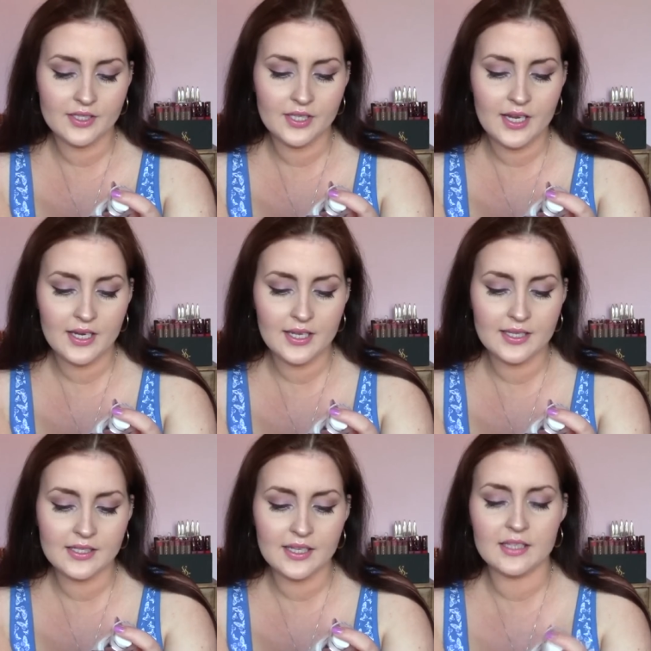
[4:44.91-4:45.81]
The scent
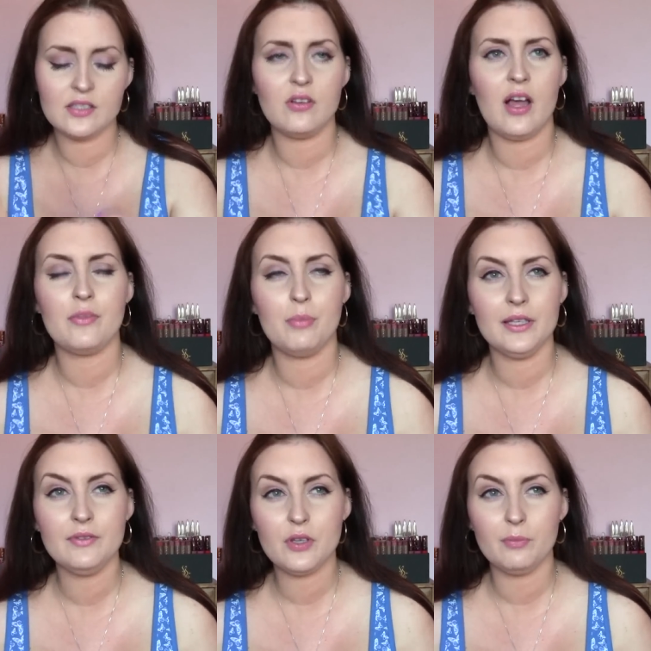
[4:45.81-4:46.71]
is, it's got, I
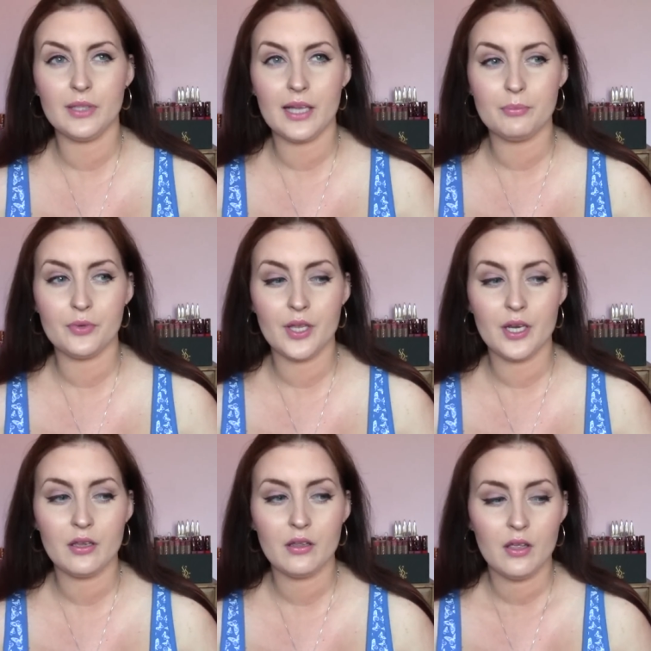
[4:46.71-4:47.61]
believe it's got blackberry
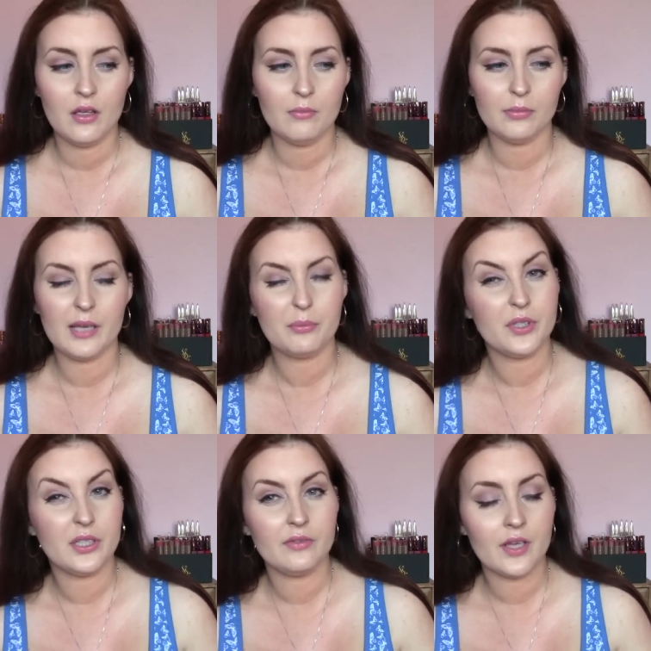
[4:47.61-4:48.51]
in it,
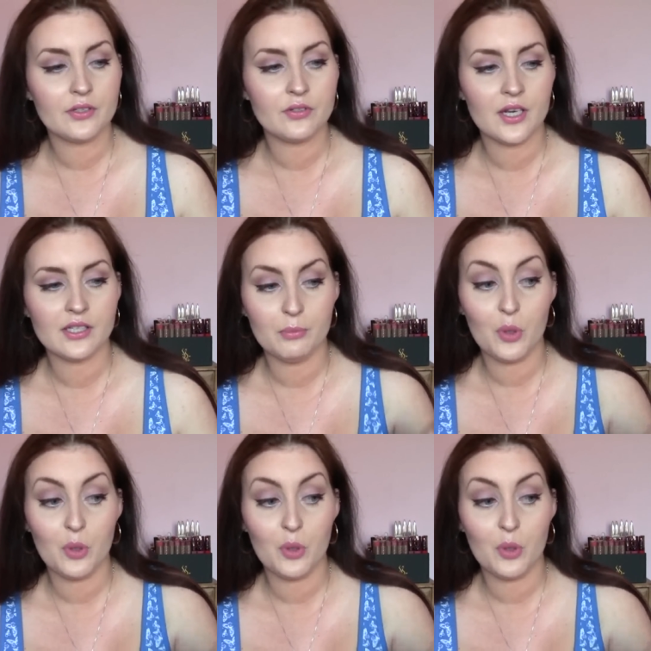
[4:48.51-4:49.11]
blackberry leaf extract.